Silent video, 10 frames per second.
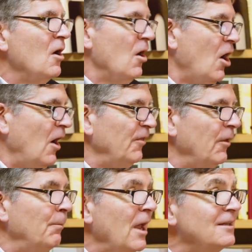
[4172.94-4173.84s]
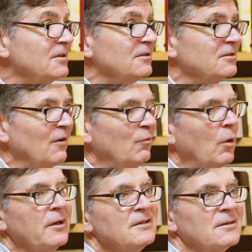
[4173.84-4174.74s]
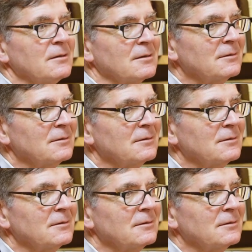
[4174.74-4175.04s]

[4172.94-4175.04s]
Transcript: On the basis of what isn't